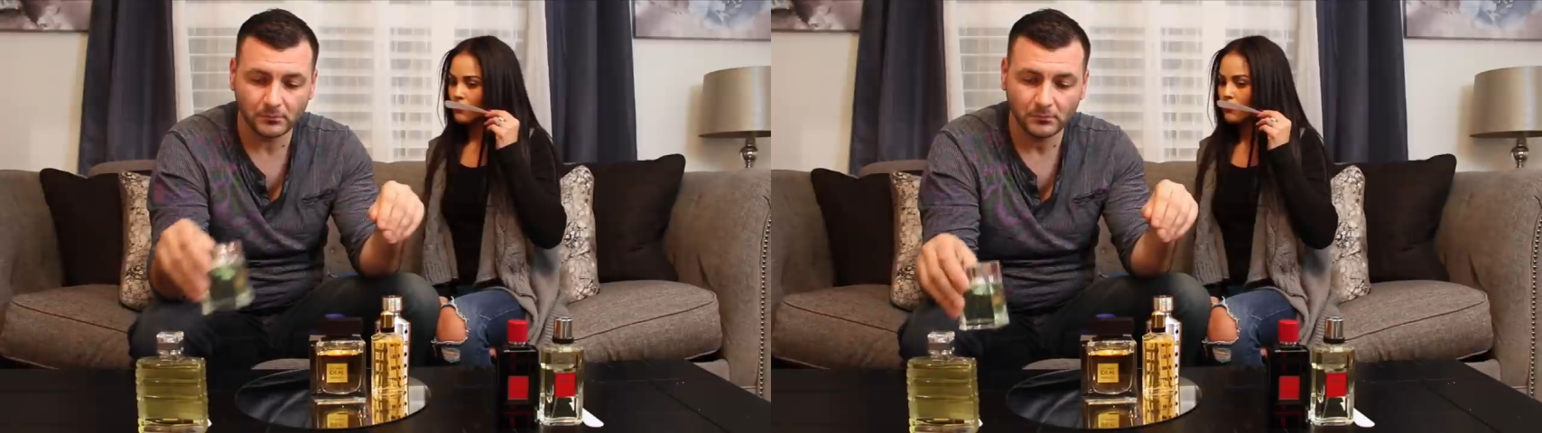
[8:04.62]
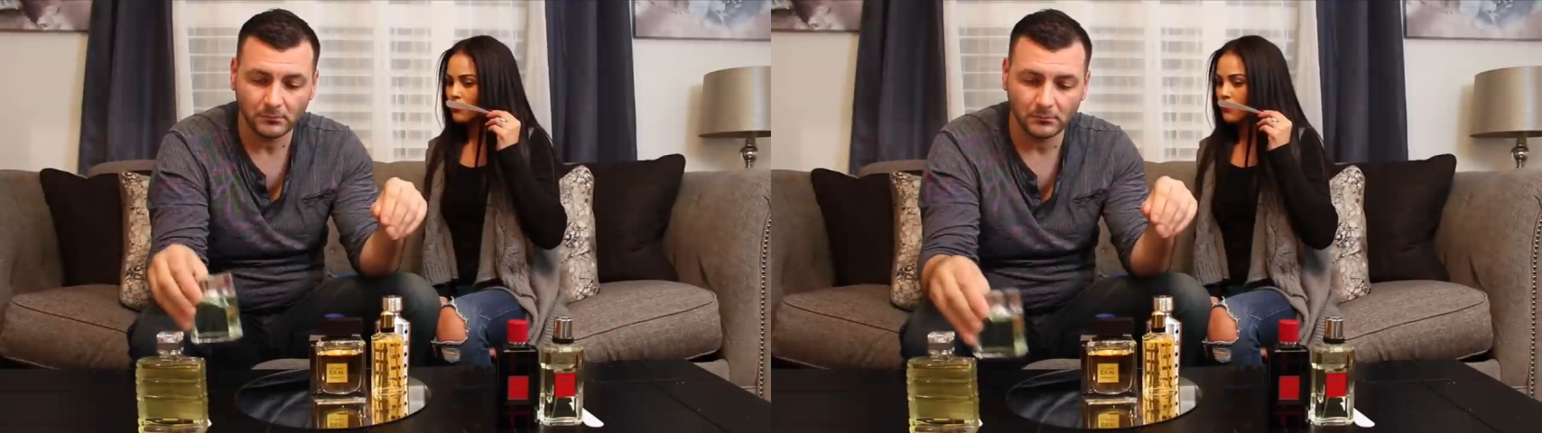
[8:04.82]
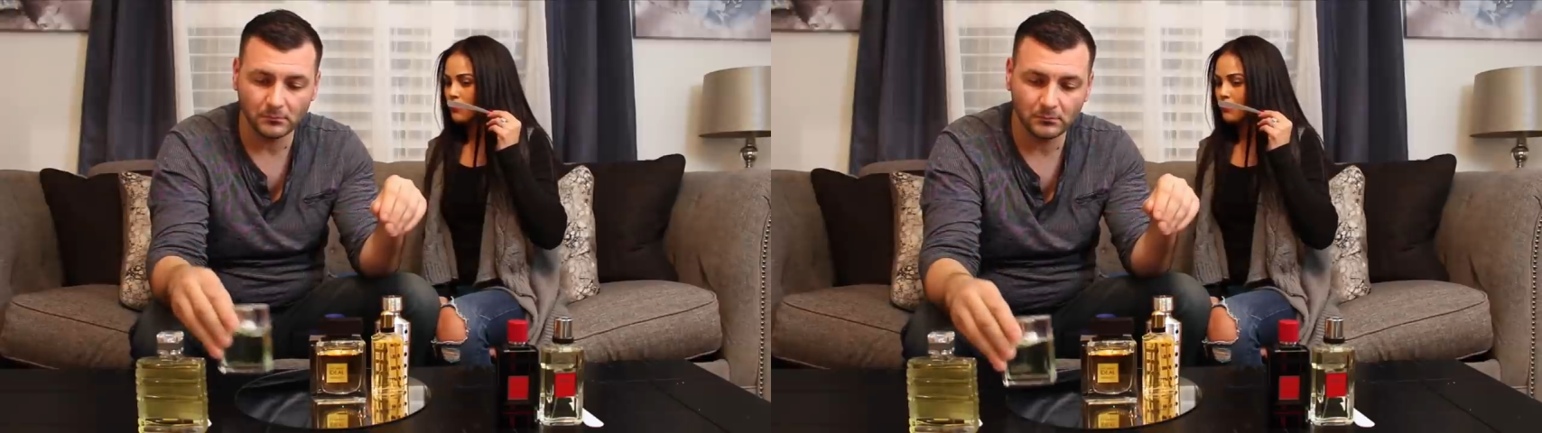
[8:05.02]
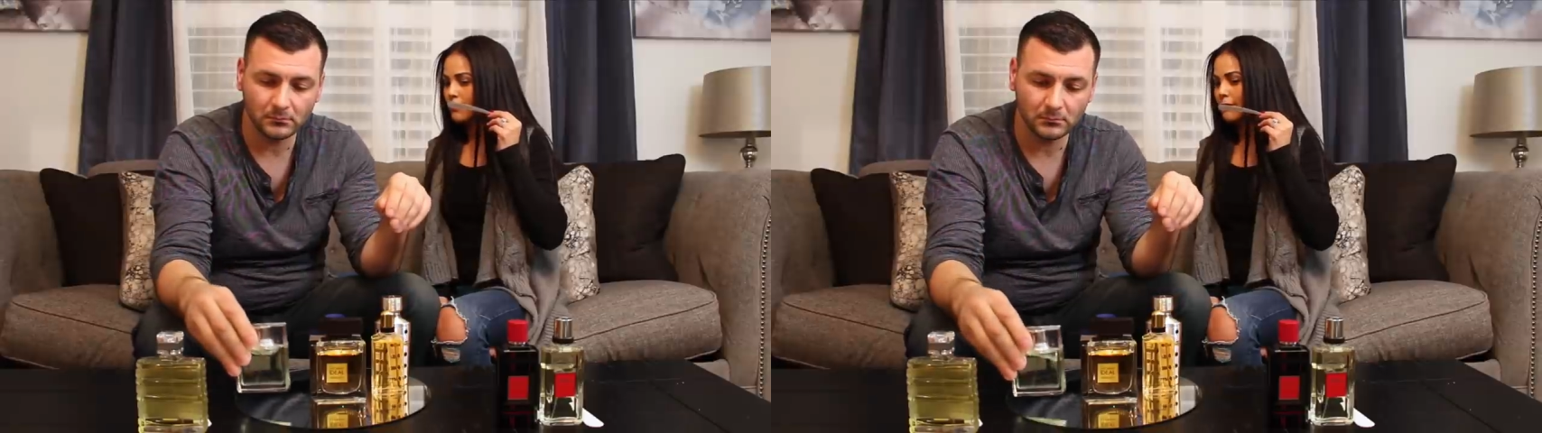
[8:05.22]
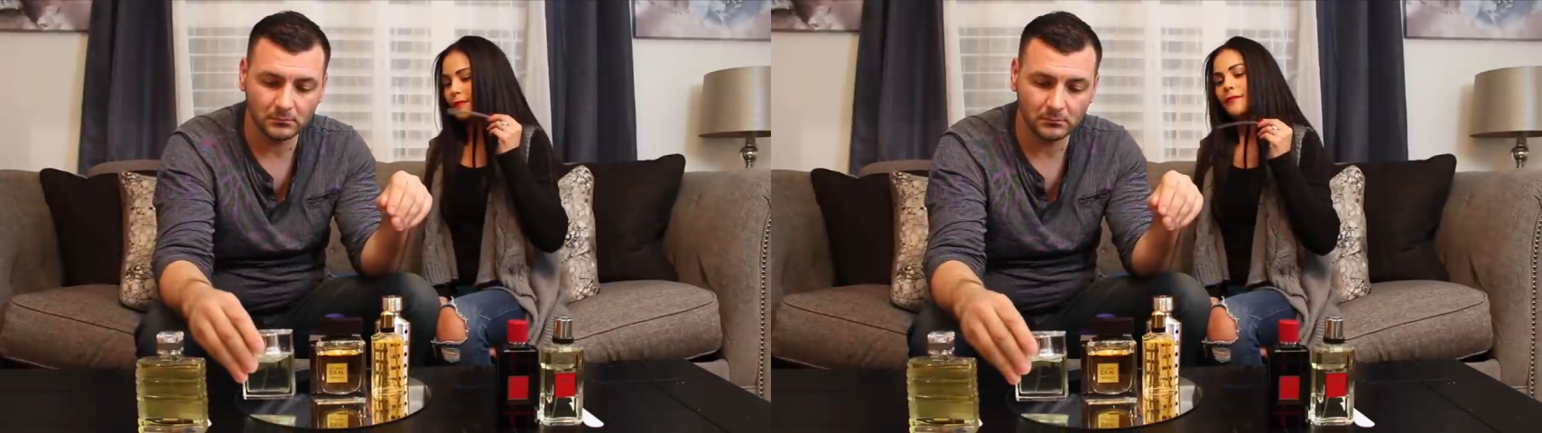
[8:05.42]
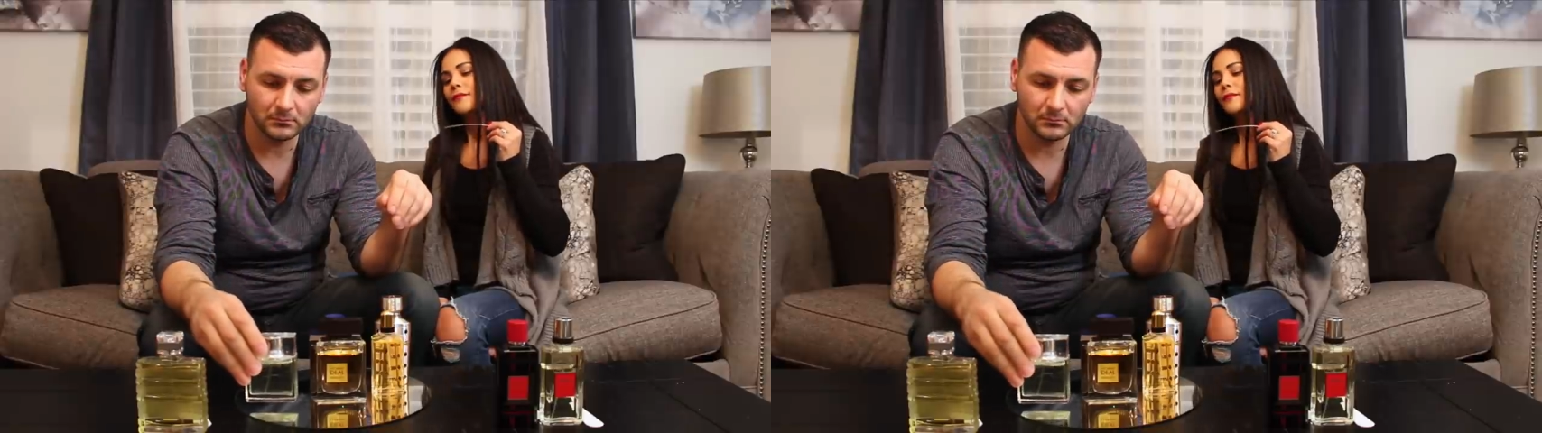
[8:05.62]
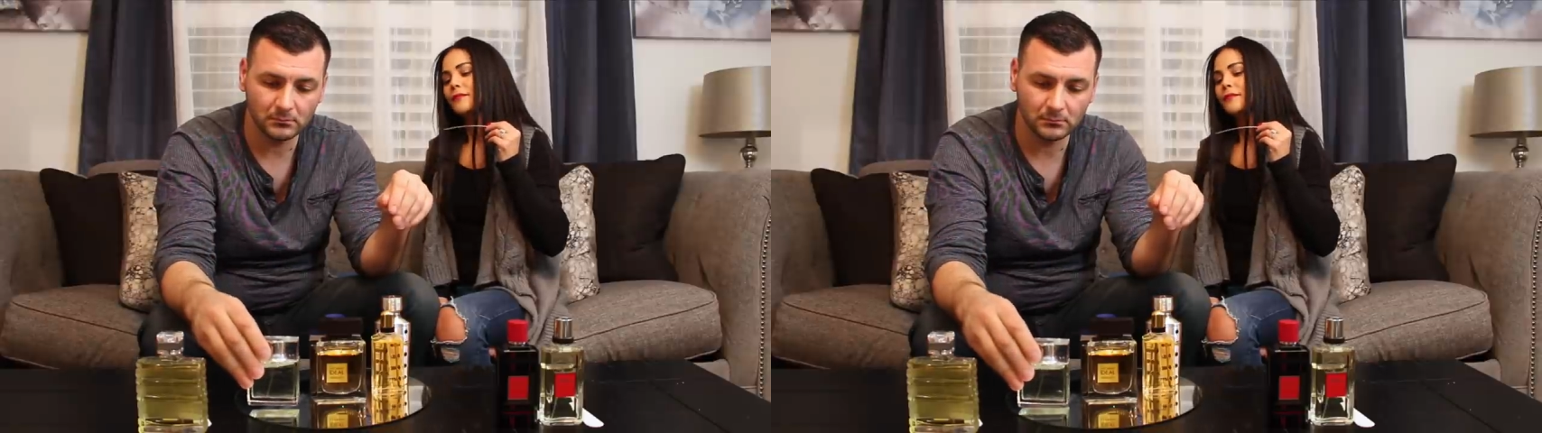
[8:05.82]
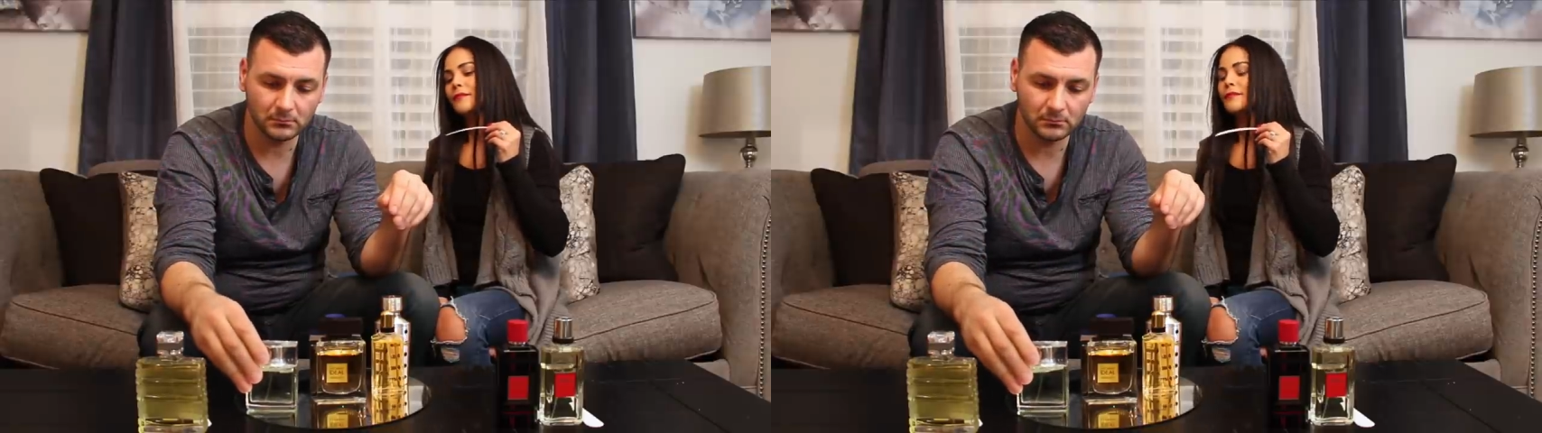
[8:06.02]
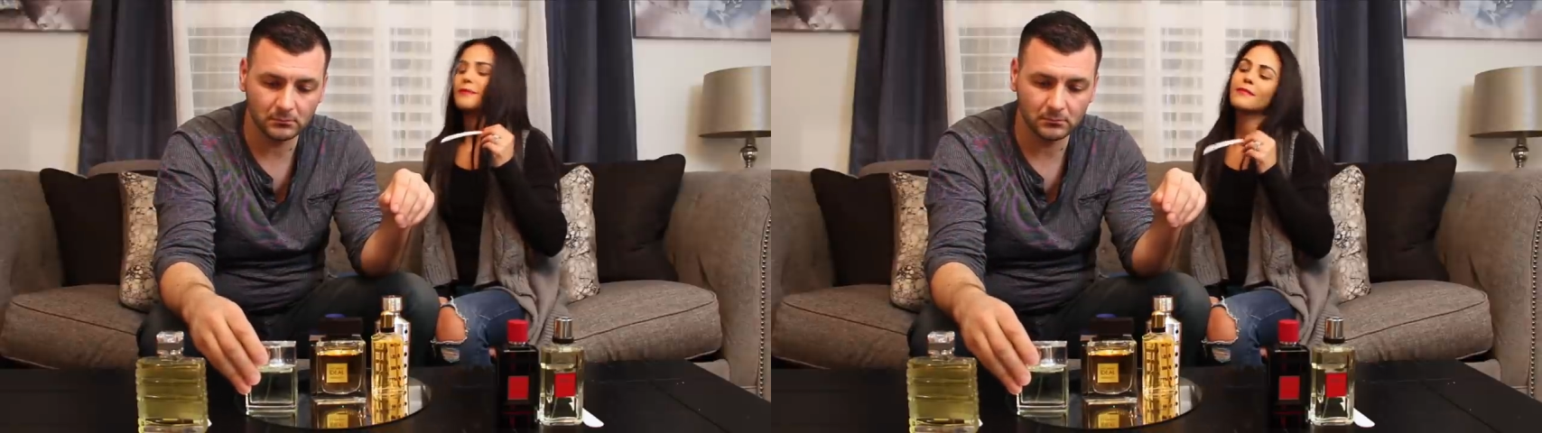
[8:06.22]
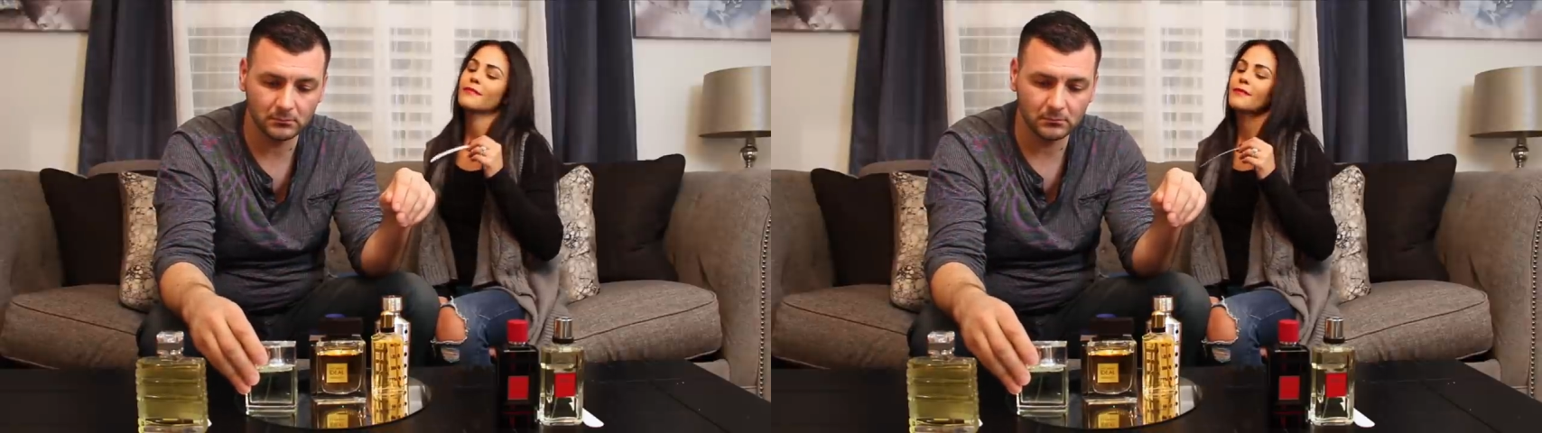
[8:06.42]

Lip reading: No one is speaking in this clip.